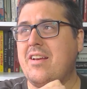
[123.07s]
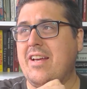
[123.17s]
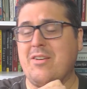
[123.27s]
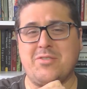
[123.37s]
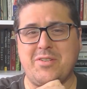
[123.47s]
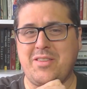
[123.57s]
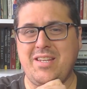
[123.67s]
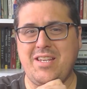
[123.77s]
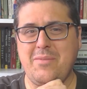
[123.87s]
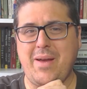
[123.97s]
And also
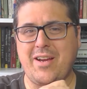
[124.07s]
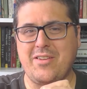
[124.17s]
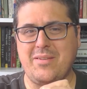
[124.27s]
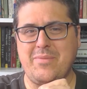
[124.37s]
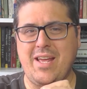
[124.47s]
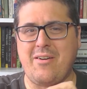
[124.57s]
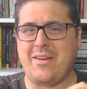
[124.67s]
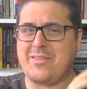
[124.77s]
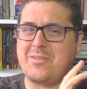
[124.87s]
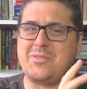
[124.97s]
thinking back on them now, I
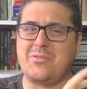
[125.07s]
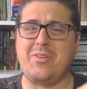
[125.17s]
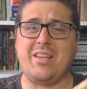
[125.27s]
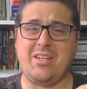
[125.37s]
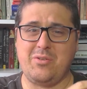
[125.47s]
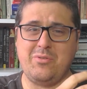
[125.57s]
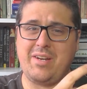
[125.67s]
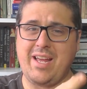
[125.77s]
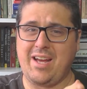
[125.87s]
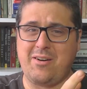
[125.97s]
thought it was really good
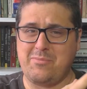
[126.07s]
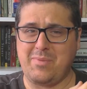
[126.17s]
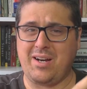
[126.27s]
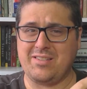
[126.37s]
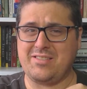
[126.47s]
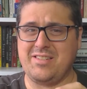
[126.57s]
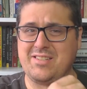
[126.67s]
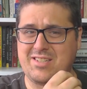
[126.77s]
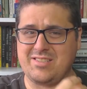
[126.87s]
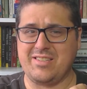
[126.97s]
how
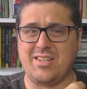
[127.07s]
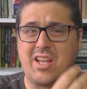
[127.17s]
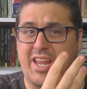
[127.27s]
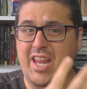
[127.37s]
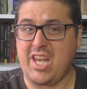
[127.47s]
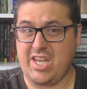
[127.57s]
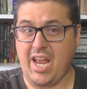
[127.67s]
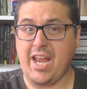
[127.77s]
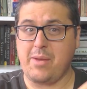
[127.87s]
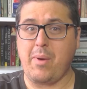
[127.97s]
Marsden doesn't like
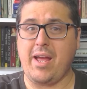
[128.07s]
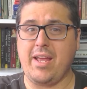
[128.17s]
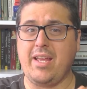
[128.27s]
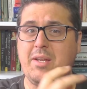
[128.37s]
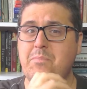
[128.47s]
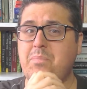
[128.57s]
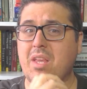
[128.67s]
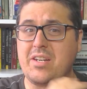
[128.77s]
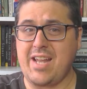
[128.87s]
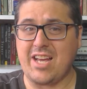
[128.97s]
name a
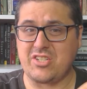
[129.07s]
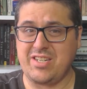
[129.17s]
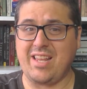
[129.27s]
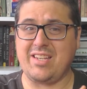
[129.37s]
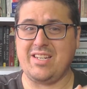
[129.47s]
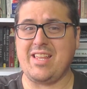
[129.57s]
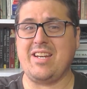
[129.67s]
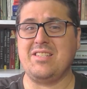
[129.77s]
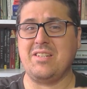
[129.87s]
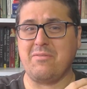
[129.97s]
nationality
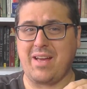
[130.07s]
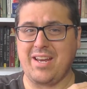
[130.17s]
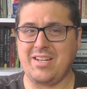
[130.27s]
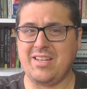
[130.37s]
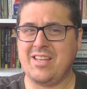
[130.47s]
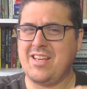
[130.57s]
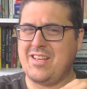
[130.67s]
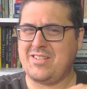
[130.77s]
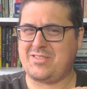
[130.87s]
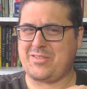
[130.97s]
that is invading,
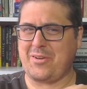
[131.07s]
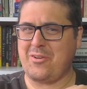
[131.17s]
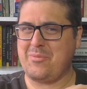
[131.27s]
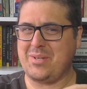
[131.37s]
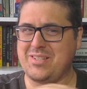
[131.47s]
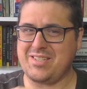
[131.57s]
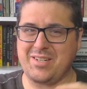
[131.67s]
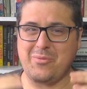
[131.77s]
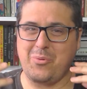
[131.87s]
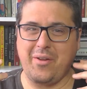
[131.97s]
so because he
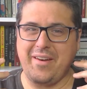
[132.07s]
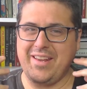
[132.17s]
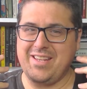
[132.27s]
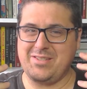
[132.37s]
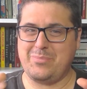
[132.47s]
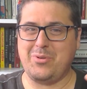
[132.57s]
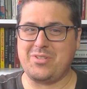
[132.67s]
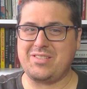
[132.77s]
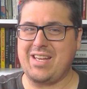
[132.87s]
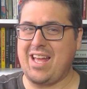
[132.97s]
didn't want his
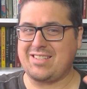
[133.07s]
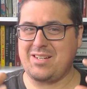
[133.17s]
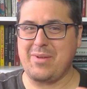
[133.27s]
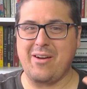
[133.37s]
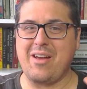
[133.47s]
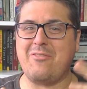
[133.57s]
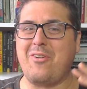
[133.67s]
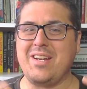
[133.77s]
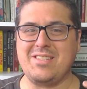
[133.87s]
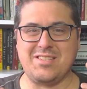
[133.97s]
books to somehow have
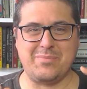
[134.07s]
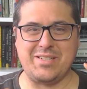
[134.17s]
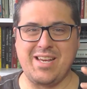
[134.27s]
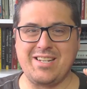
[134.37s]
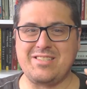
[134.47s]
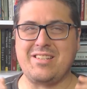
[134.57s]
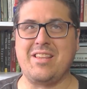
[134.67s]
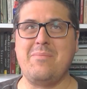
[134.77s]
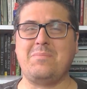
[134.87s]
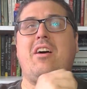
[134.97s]
racism attached to
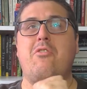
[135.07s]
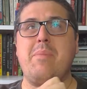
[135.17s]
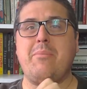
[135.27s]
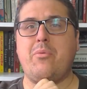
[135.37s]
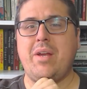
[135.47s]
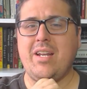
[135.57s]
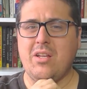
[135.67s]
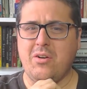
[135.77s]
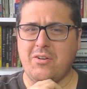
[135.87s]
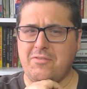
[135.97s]
them. I remember reading
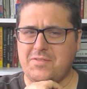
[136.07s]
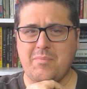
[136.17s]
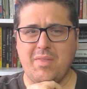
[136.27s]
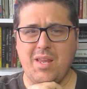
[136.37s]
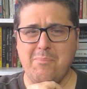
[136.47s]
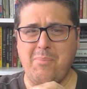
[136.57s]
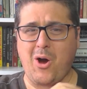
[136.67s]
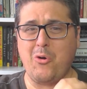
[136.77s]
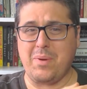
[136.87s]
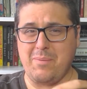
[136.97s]
a lot of
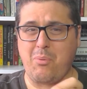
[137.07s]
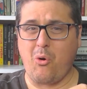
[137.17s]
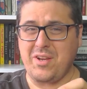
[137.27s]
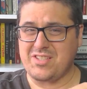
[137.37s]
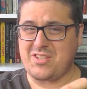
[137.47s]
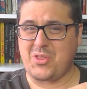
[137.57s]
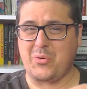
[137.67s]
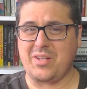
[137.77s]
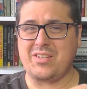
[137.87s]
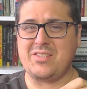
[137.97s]
pulpy points
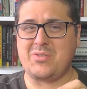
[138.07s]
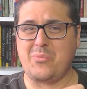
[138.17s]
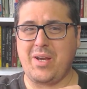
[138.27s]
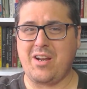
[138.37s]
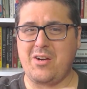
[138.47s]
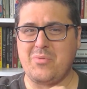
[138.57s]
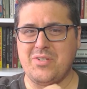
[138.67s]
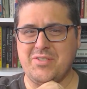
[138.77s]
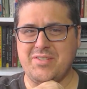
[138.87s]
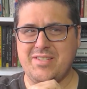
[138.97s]
thrillers when I
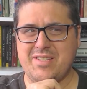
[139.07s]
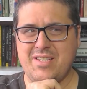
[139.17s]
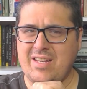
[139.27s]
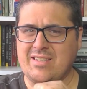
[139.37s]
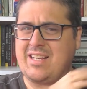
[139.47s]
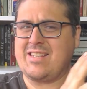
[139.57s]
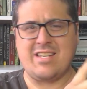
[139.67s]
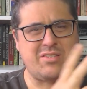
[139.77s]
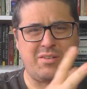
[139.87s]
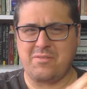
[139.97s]
was at that,
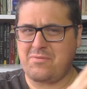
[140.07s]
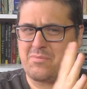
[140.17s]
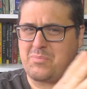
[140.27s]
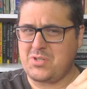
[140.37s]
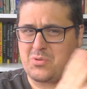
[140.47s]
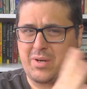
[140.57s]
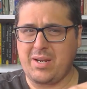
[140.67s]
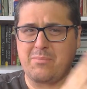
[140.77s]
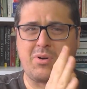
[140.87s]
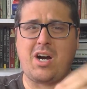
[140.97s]
that sort of
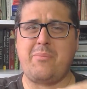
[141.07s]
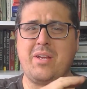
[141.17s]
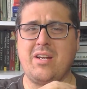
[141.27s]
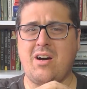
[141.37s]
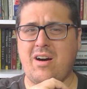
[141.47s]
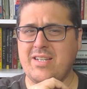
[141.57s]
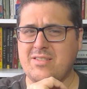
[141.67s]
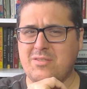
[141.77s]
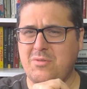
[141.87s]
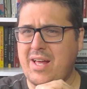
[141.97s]
between primary and high
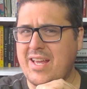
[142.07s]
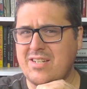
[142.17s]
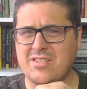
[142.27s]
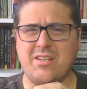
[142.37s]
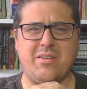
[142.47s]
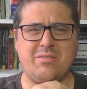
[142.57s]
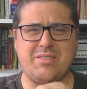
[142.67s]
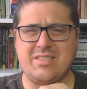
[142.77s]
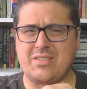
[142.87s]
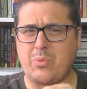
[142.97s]
school age, so I
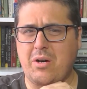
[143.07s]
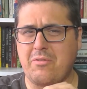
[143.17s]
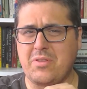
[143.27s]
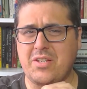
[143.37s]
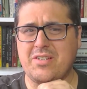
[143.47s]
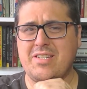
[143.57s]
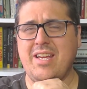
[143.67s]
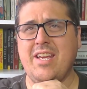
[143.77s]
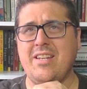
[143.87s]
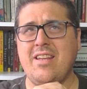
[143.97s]
was at twelve,
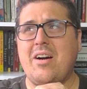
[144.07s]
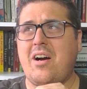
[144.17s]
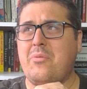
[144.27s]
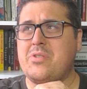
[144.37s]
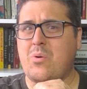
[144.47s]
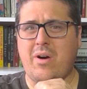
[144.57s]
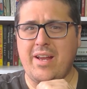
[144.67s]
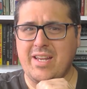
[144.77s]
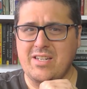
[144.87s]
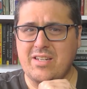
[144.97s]
thirteen. I was
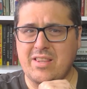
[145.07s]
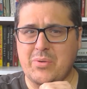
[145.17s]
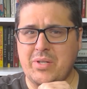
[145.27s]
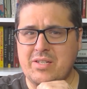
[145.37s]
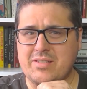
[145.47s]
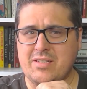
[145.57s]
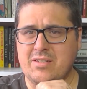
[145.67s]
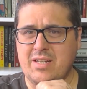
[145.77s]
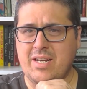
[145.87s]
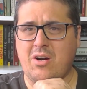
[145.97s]
quite into thrillers
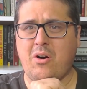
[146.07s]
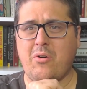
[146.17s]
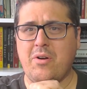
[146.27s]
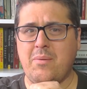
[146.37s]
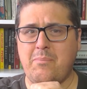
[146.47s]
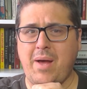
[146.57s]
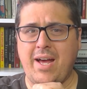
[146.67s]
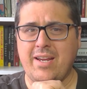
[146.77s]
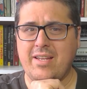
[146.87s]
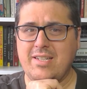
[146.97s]
and, and horror
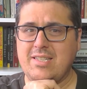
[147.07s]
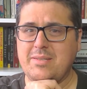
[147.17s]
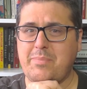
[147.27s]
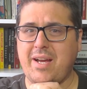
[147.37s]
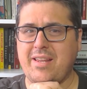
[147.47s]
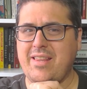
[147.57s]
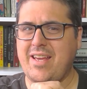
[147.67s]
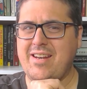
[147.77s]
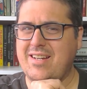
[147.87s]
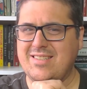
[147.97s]
back, back
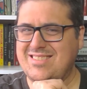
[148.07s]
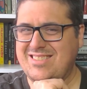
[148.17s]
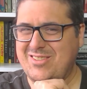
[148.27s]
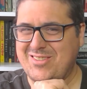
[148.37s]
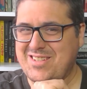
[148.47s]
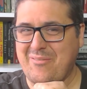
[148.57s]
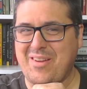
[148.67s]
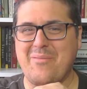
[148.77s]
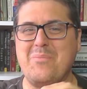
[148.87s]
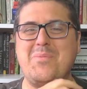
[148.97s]
then. It's not
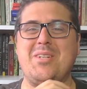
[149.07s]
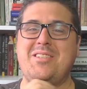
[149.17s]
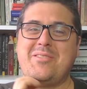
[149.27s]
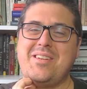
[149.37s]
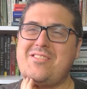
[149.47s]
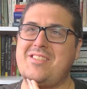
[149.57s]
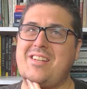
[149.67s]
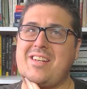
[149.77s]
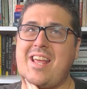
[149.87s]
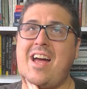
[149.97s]
something I'm too
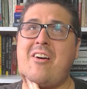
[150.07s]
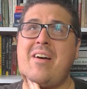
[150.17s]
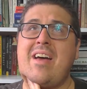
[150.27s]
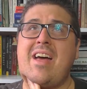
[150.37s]
interested in now.